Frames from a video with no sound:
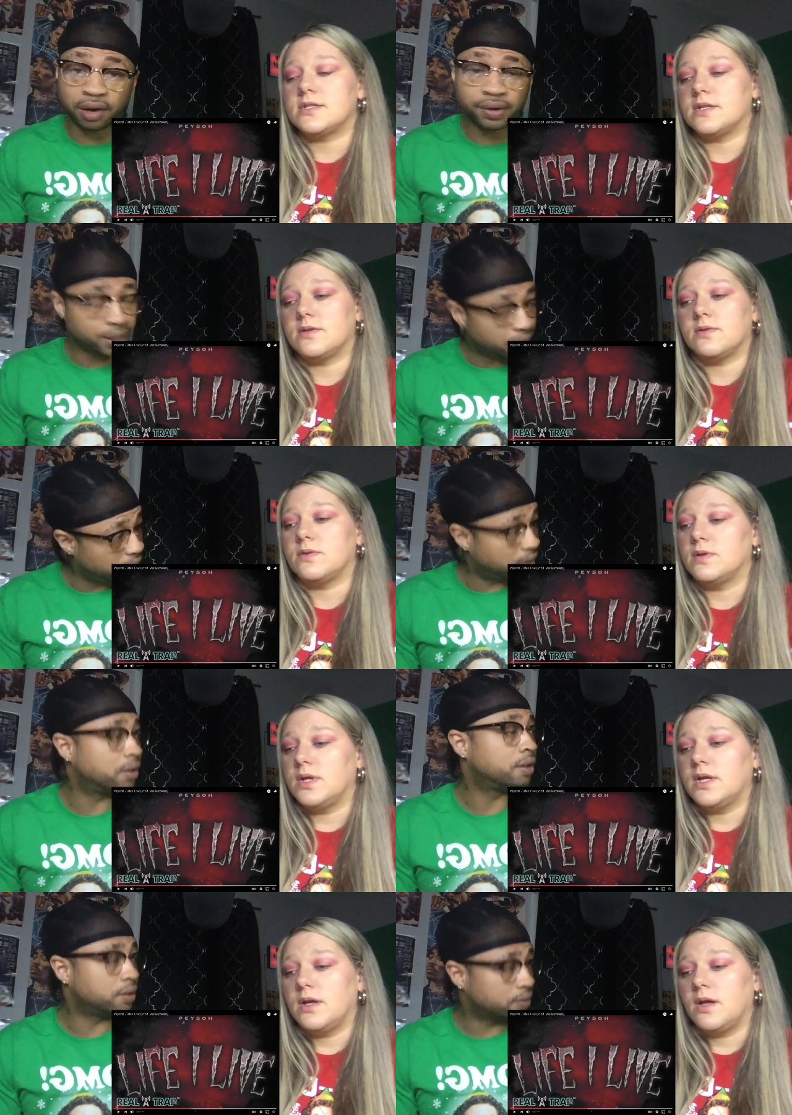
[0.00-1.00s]
Speaker 1: so. yeah.
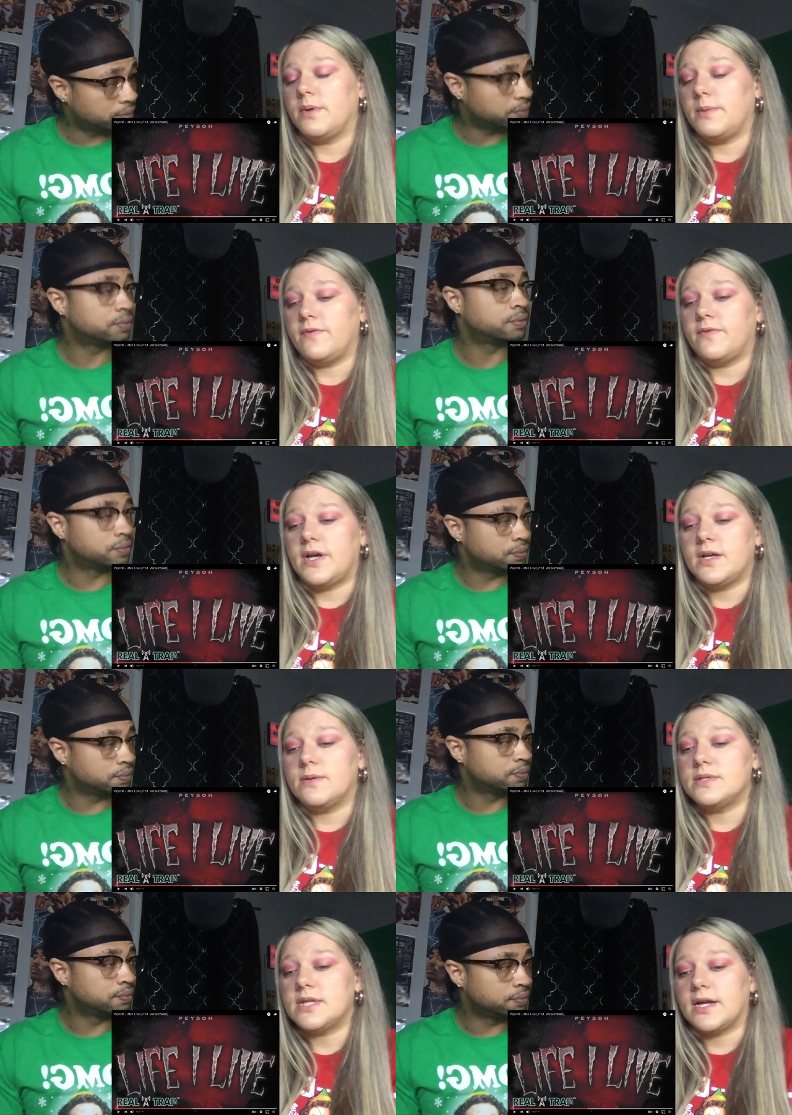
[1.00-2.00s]
I mean, my vibe.
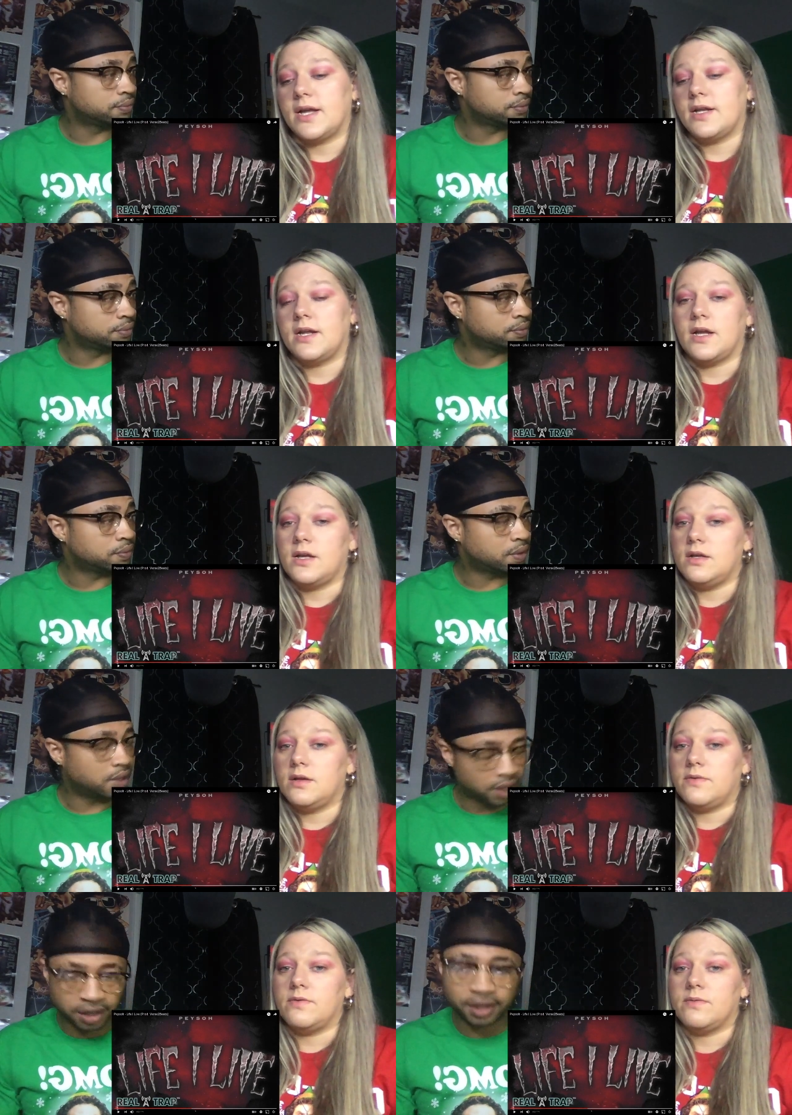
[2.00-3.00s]
That's like eight and a half.
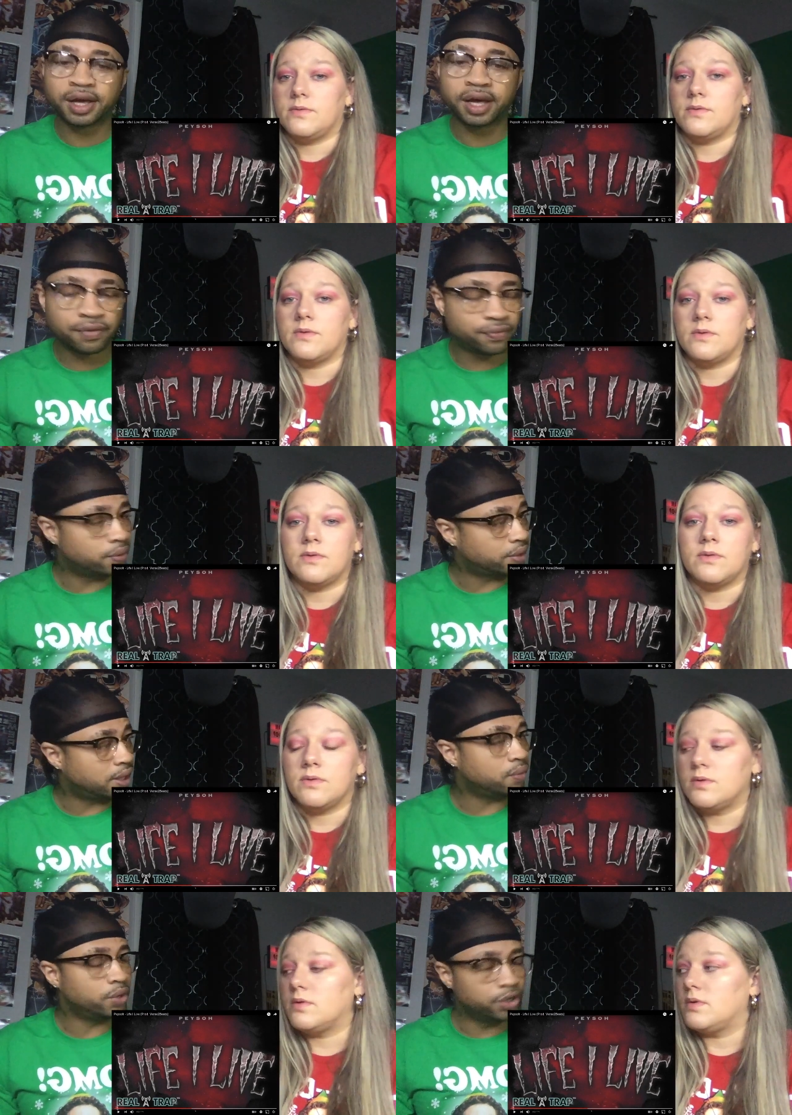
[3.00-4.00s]
Eight and a half.
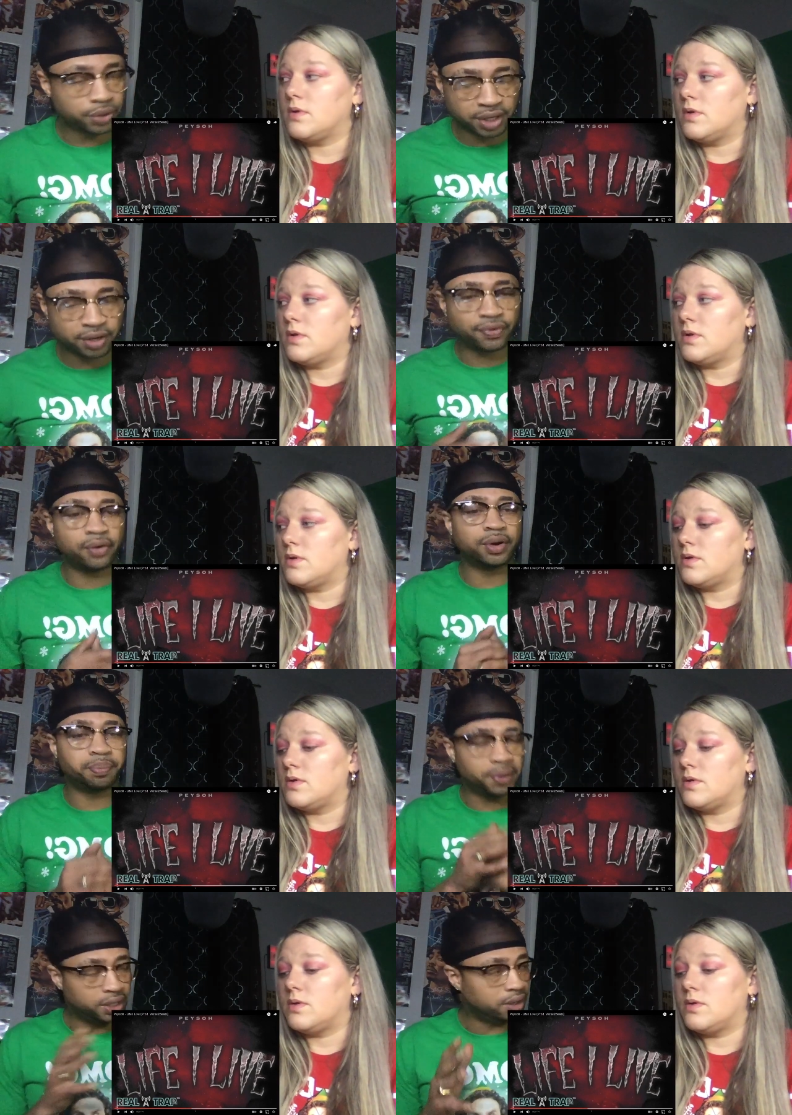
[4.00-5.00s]
Speaker 2: Okay. What do you give on the
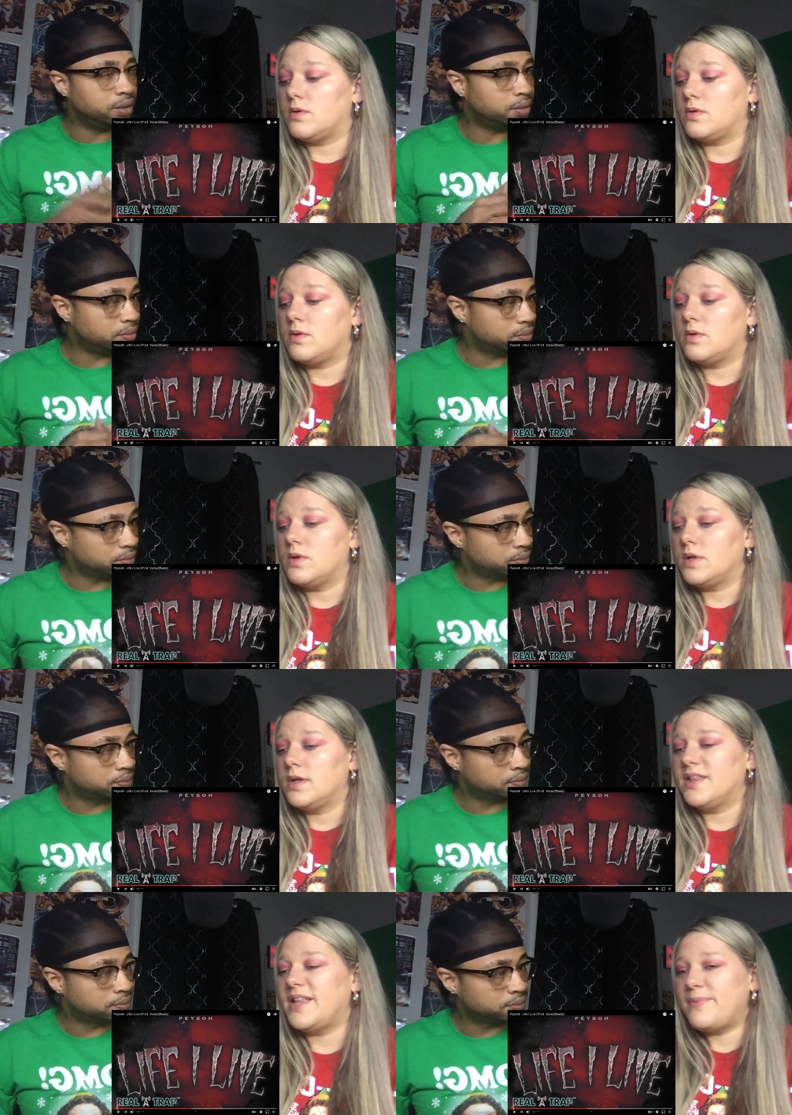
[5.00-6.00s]
beat?
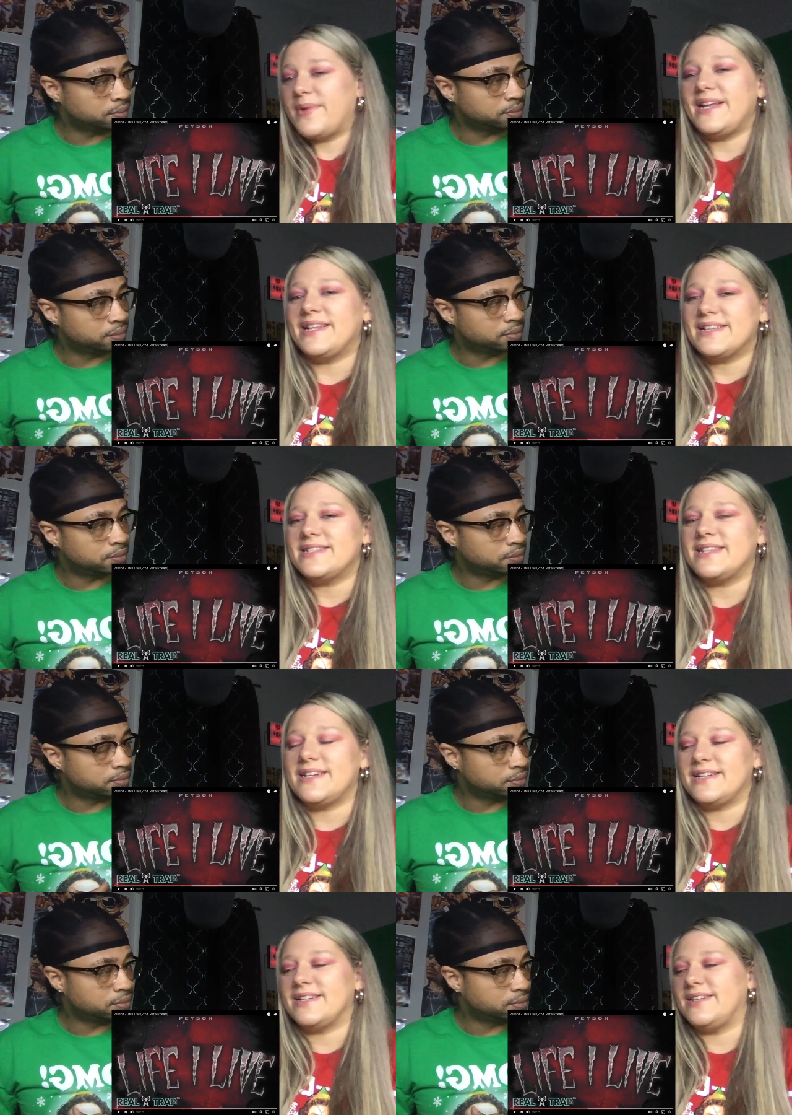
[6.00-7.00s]
Speaker 1: The beat. That's
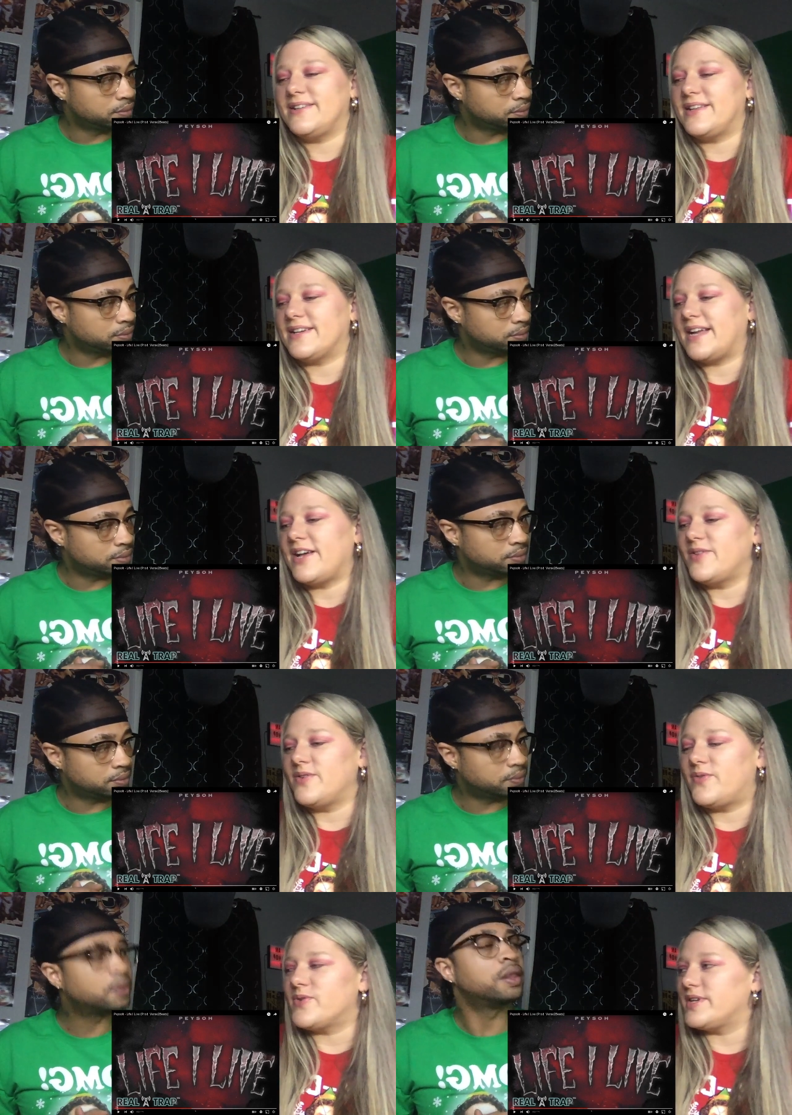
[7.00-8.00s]
that. You know, that
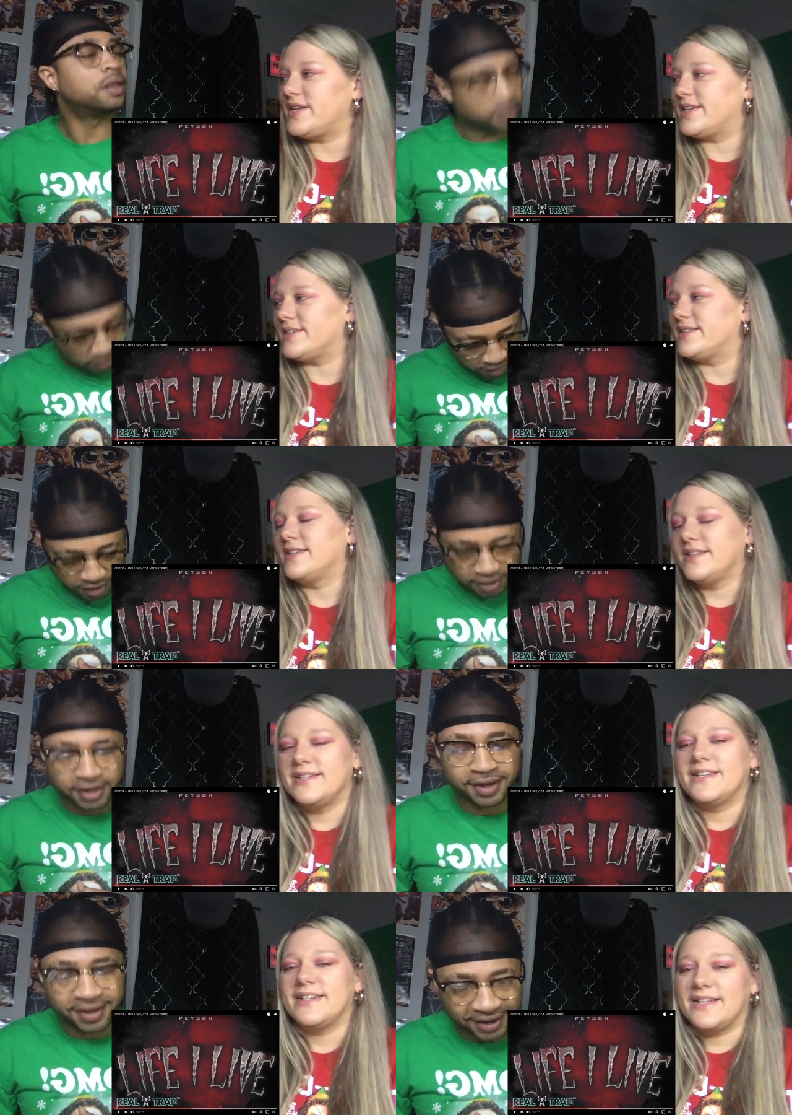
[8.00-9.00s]
California.
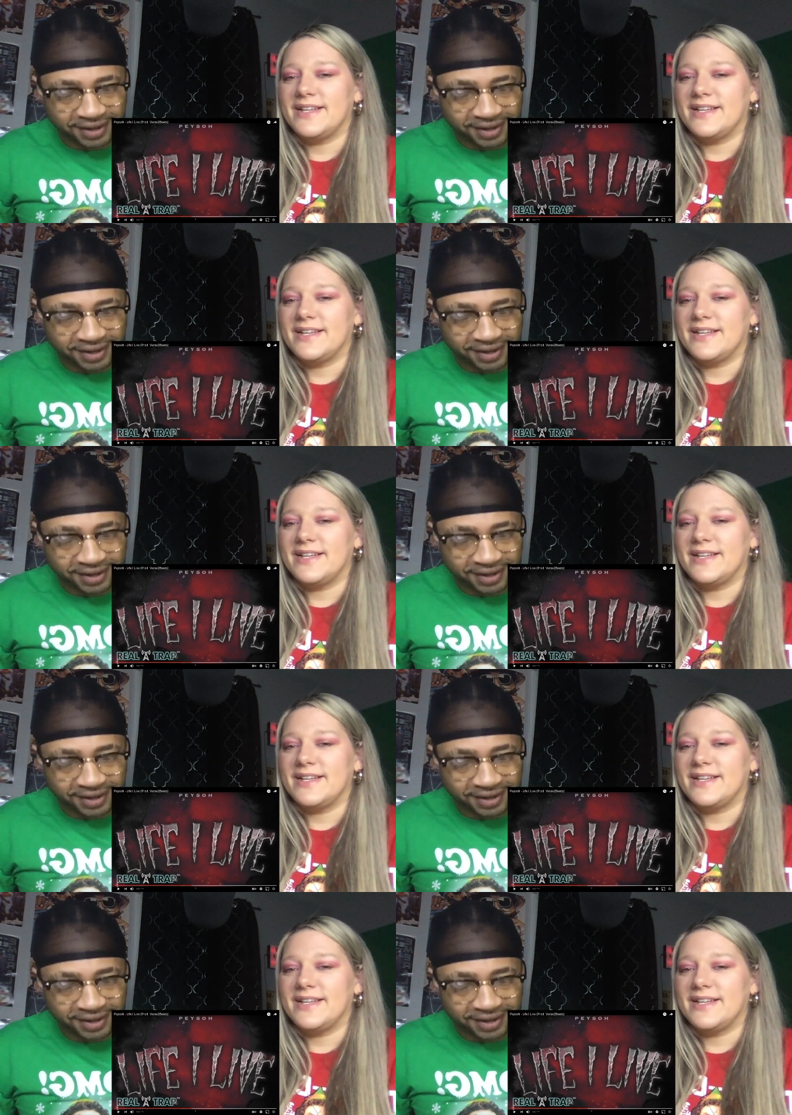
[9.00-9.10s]
Yeah, that